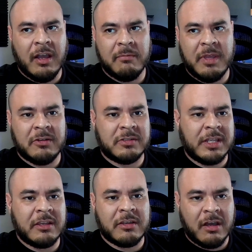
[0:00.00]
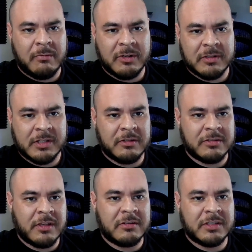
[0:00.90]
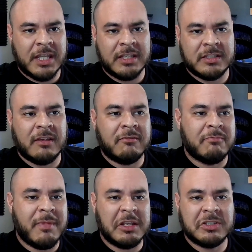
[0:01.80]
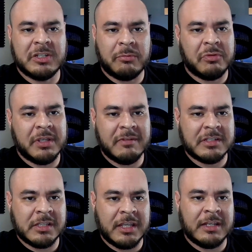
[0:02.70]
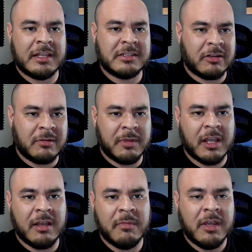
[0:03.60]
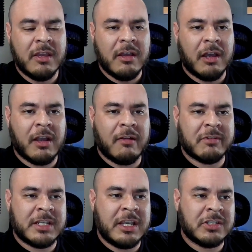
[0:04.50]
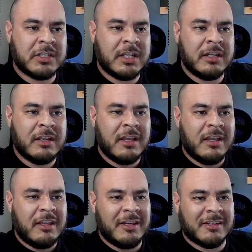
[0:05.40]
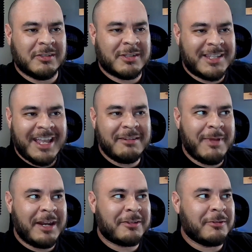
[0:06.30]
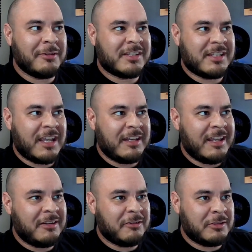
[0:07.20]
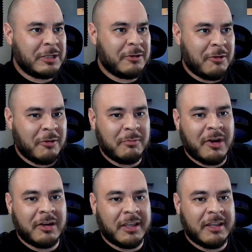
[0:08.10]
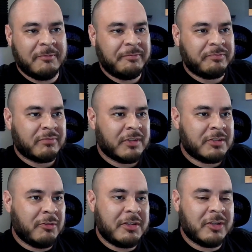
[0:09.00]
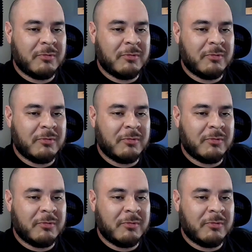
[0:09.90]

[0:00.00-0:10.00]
interstate commerce, and there's other states that have mentioned it previously, and that's starting to become a conversation. And, so staying medical and staying hindered to your own market, there's only so